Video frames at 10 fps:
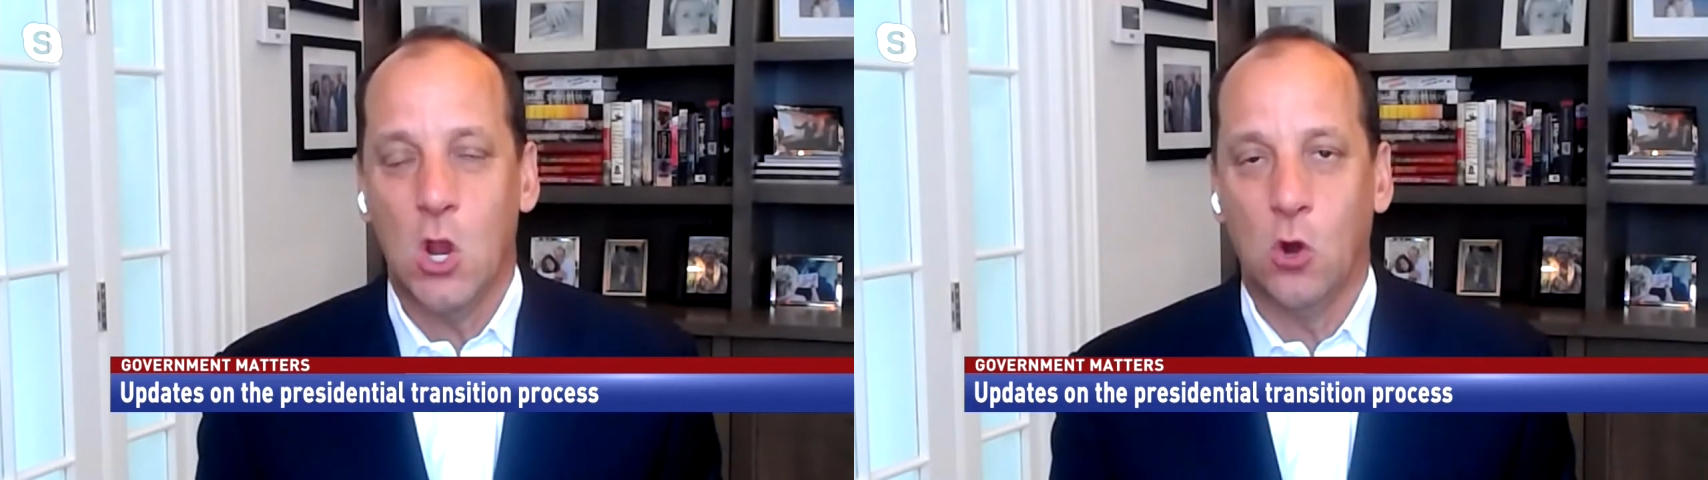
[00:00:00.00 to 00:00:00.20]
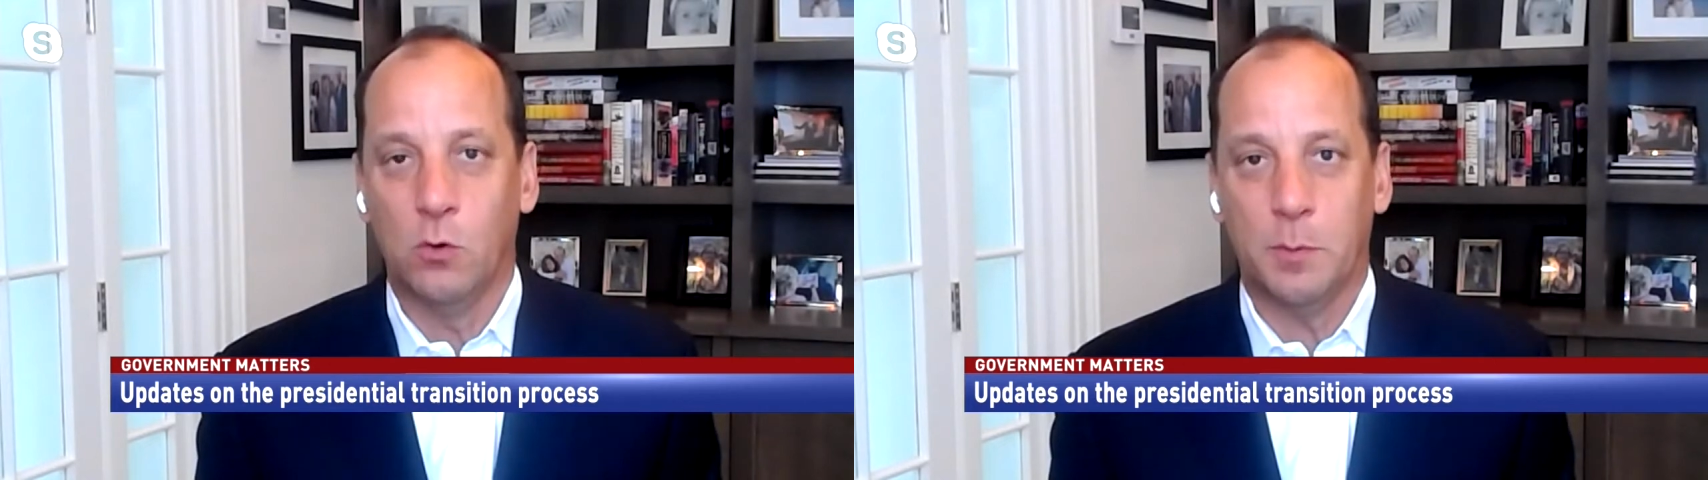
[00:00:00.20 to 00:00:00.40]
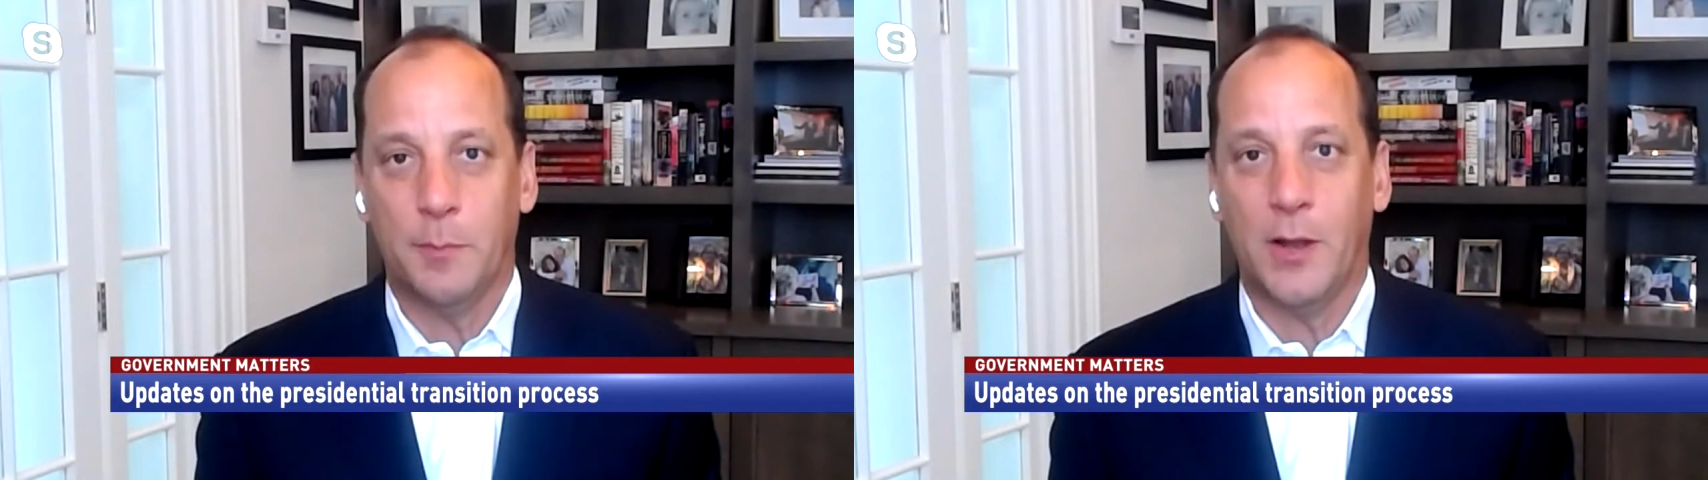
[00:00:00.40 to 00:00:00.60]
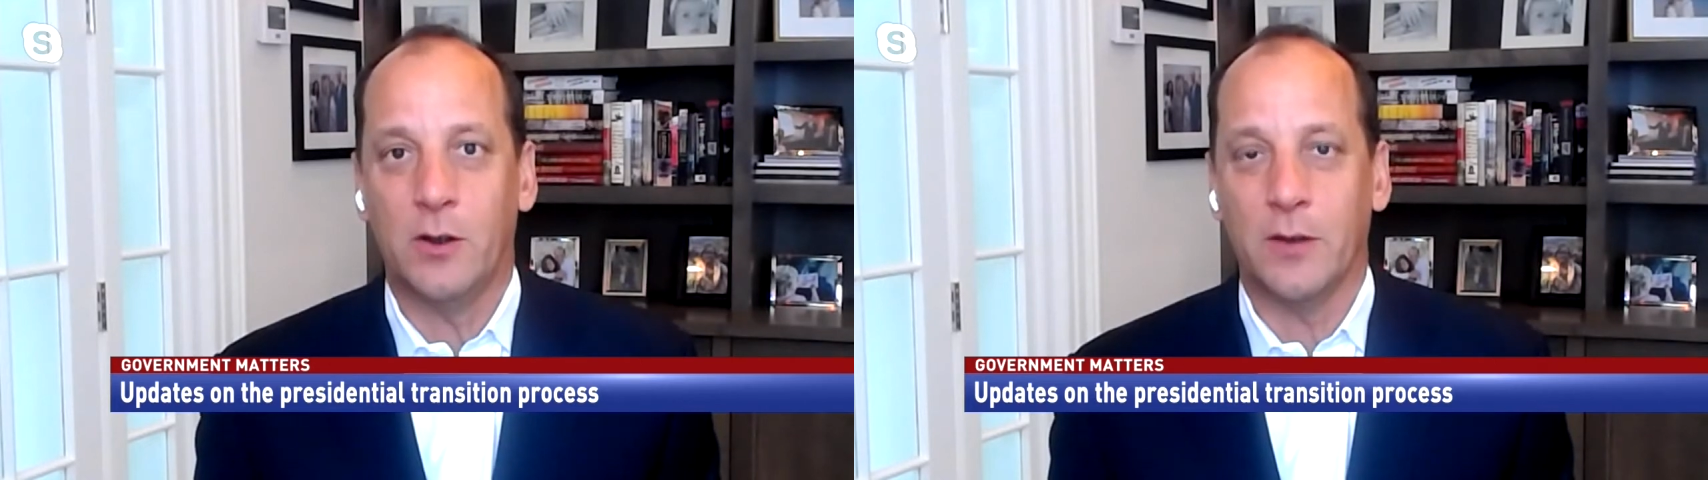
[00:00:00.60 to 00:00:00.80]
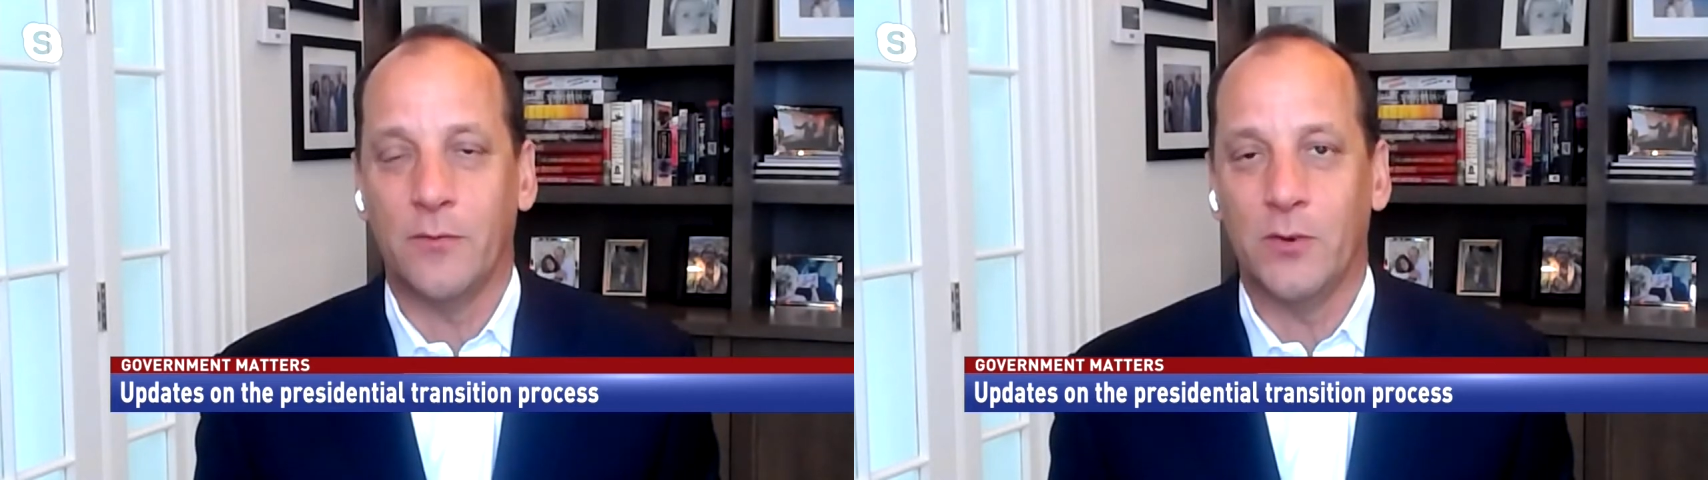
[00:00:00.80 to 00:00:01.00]
who are
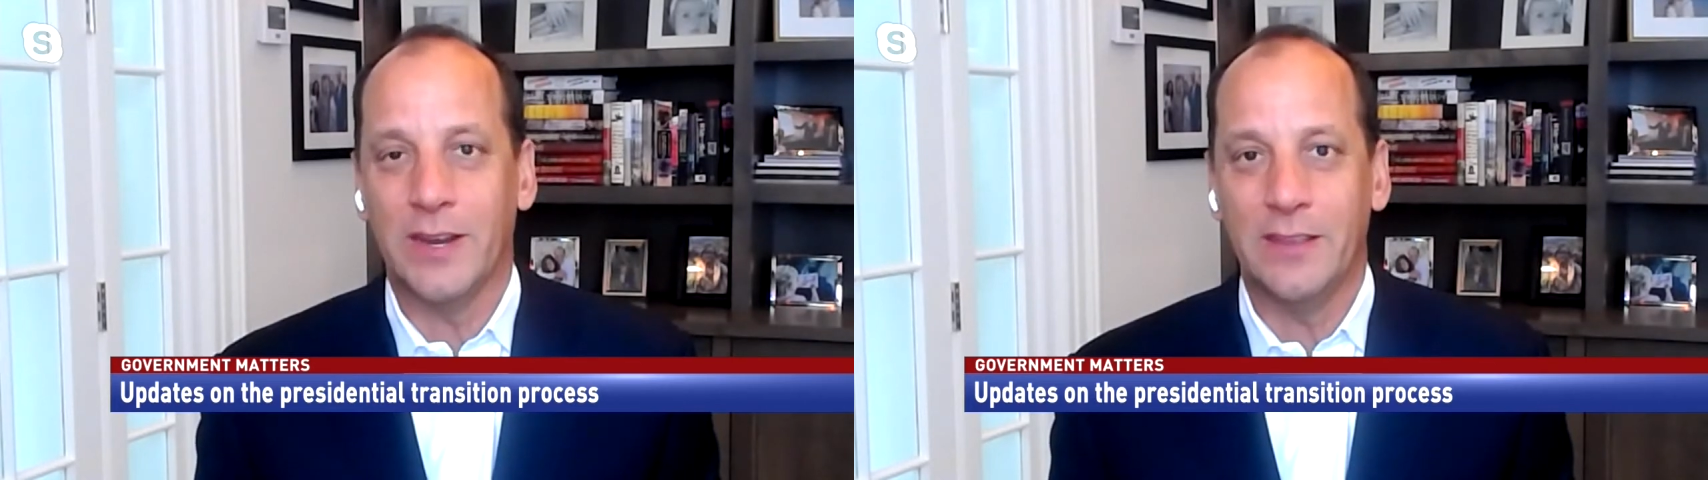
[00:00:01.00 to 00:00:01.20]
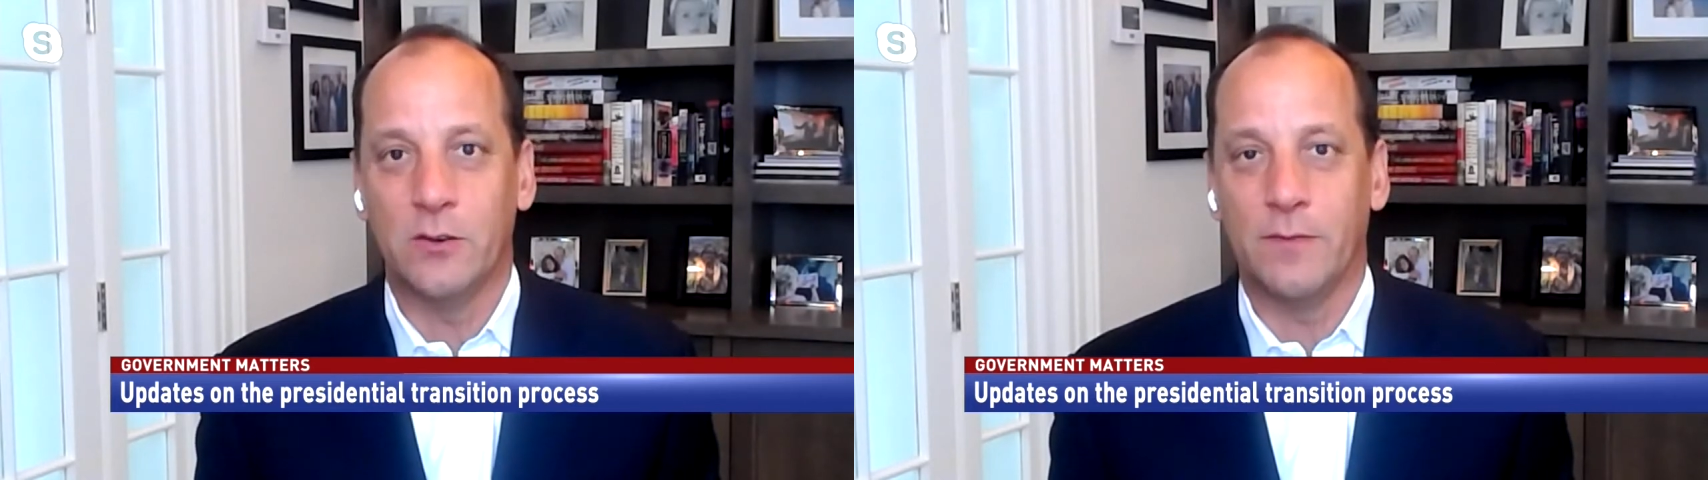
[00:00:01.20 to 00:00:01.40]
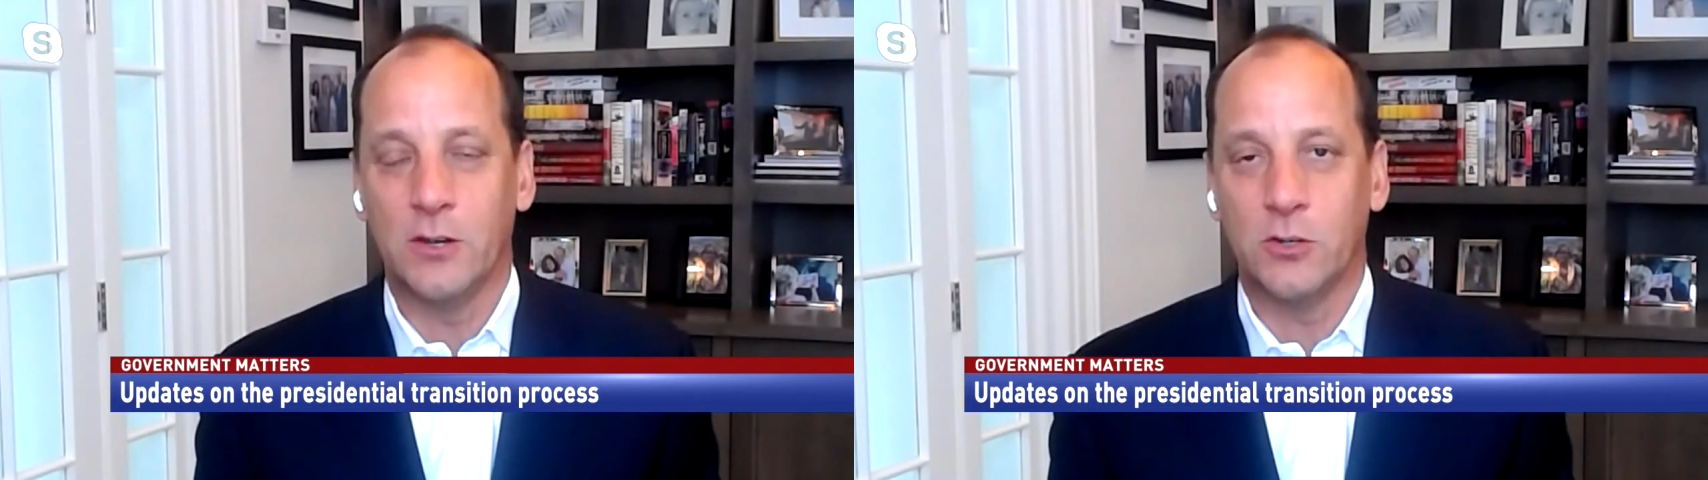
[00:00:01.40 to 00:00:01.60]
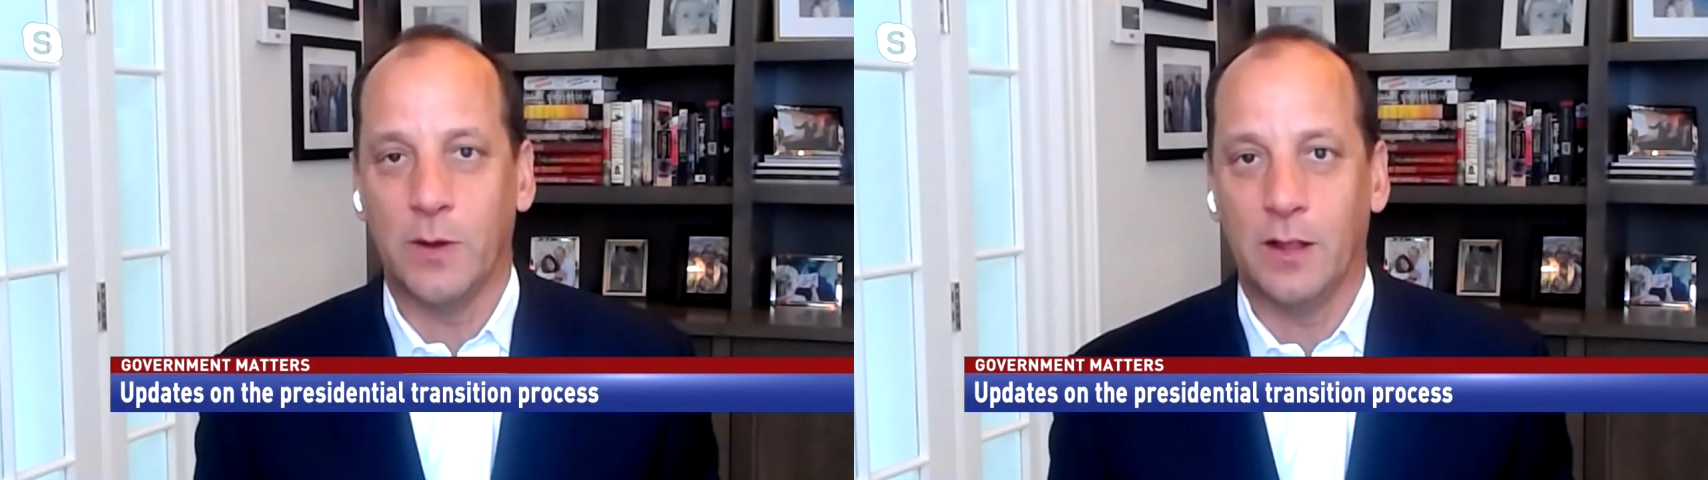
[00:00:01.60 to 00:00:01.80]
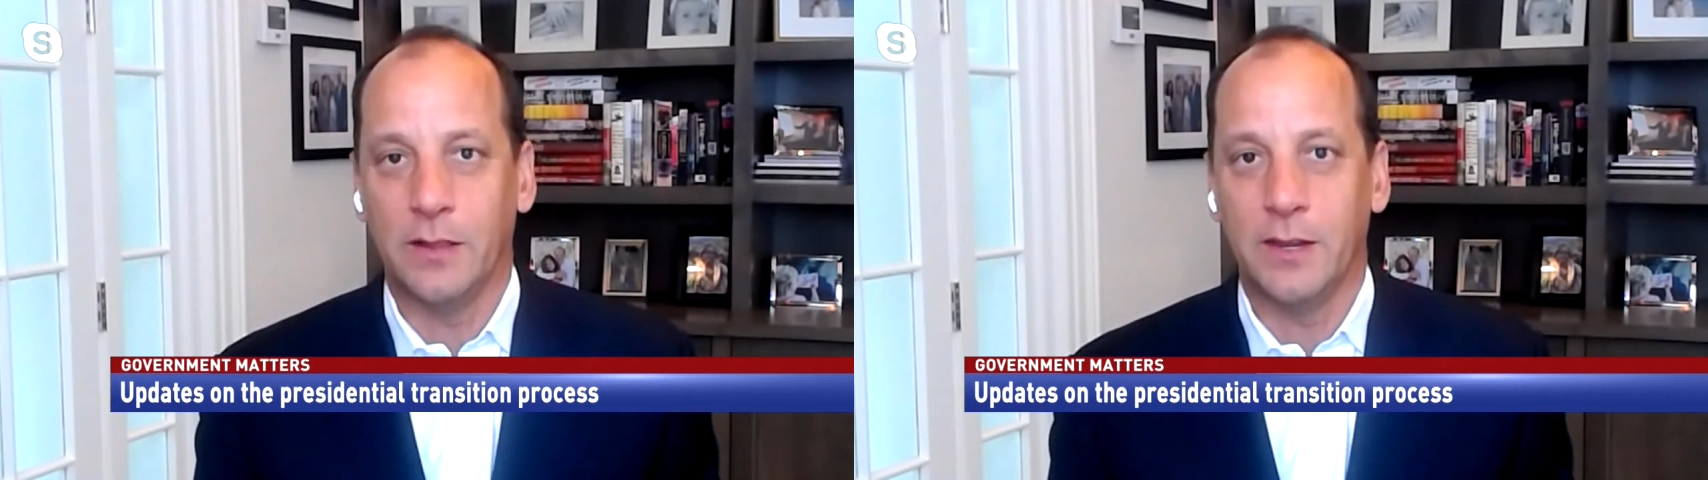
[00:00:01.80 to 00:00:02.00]
preparing for either
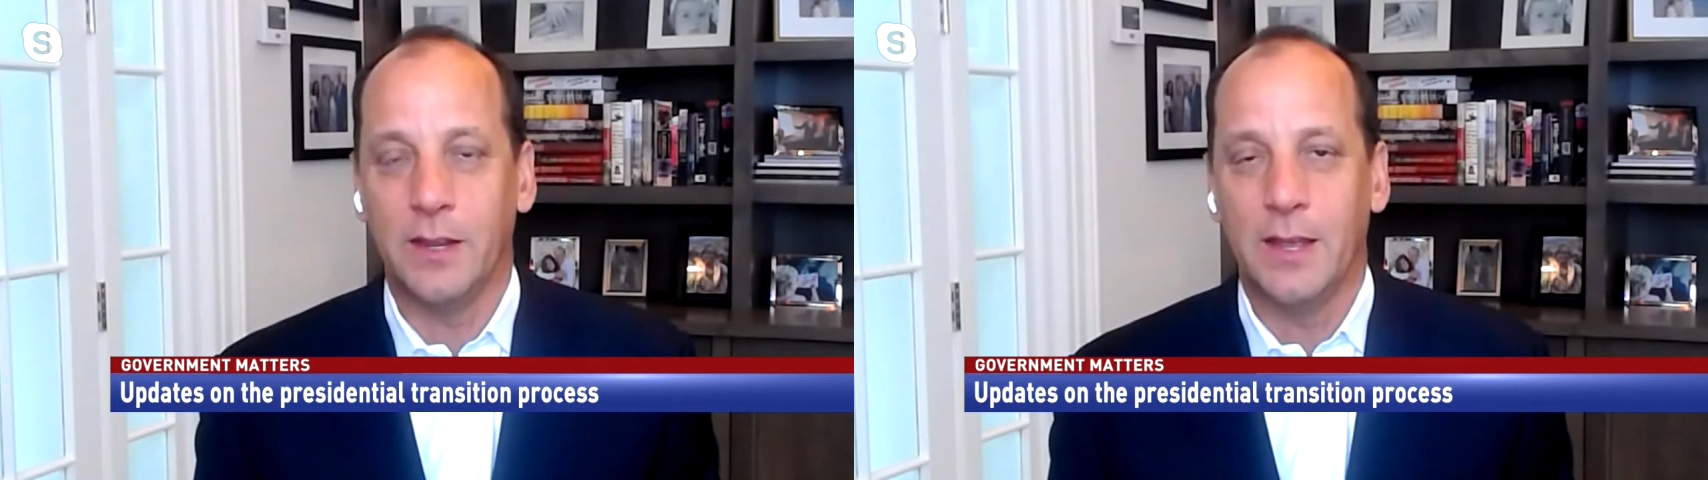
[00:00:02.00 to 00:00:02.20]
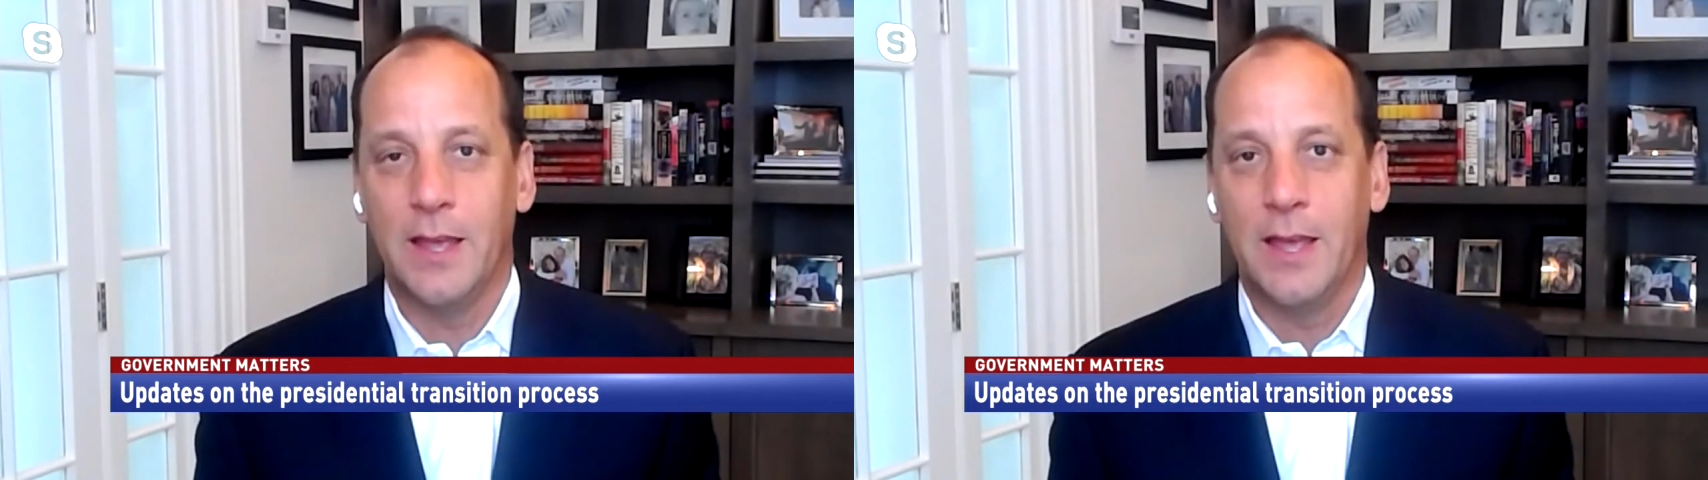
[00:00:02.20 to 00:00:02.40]
eventuality,